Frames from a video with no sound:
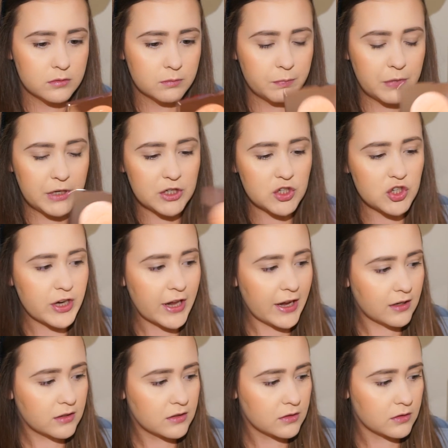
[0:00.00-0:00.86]
Beach
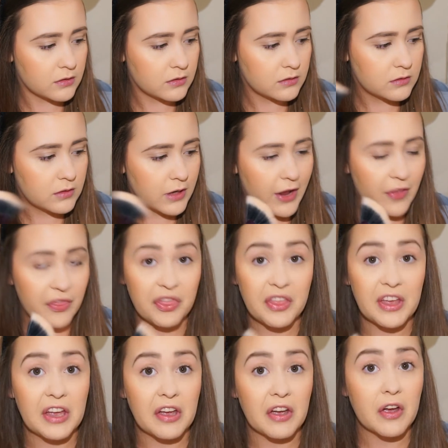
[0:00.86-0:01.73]
Nectar, I
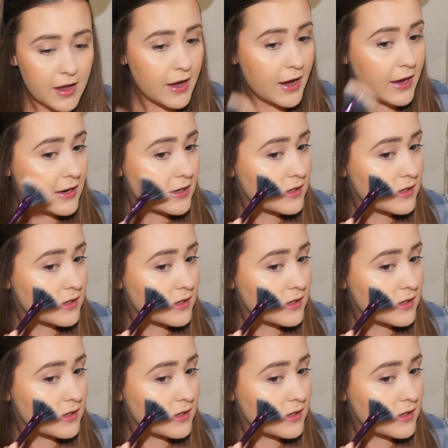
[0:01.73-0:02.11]
think. And